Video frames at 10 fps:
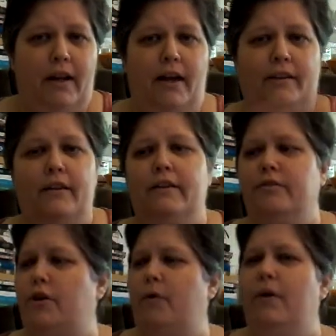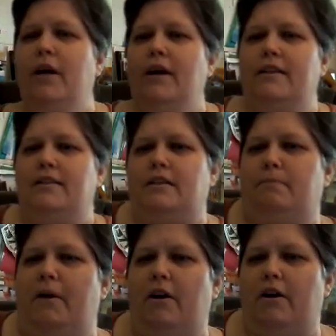And so this is
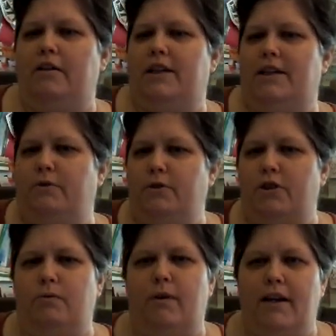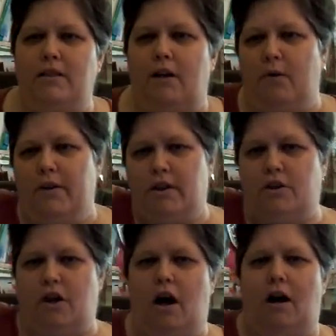my art desk, which is why it's always
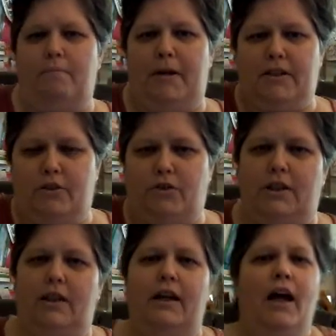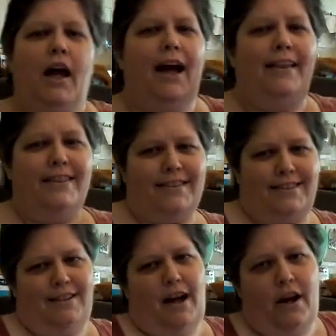such a hot mess, you see. And this
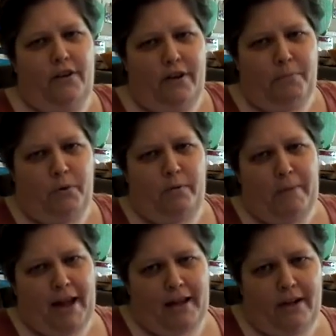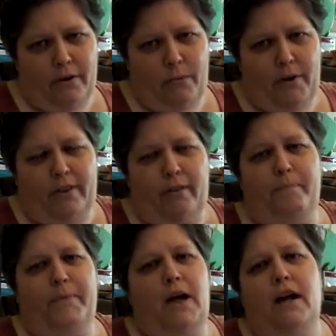is an ironing board back here with
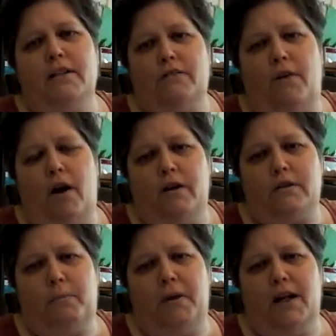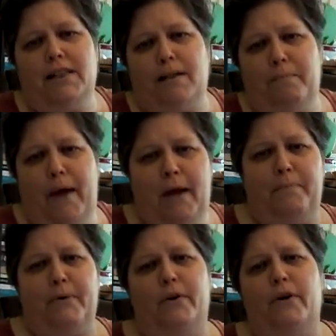tons of art supplies and
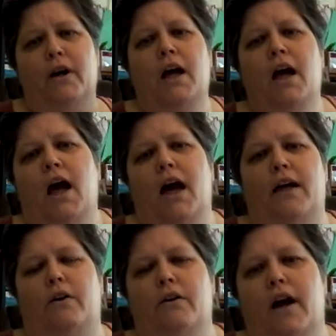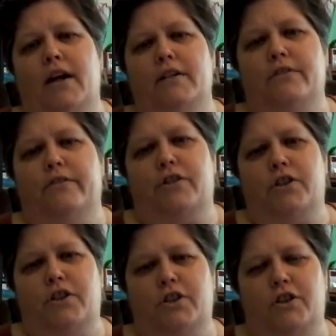paper and all kinds of
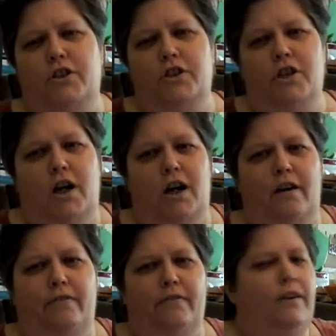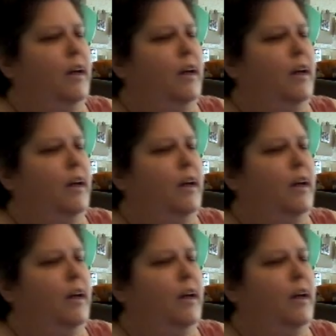stuff.